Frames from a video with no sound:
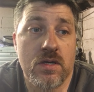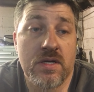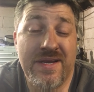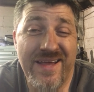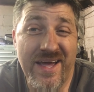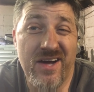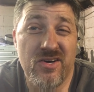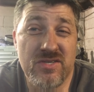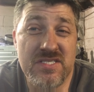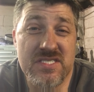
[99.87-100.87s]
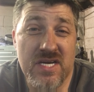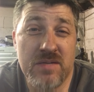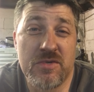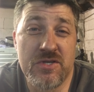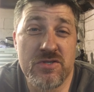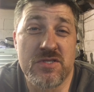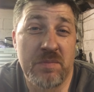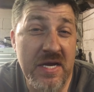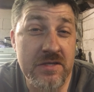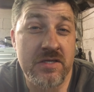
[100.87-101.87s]
now it's time to do some
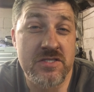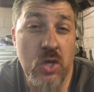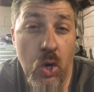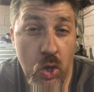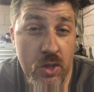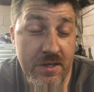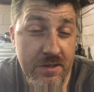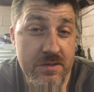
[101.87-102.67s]
maintenance on it.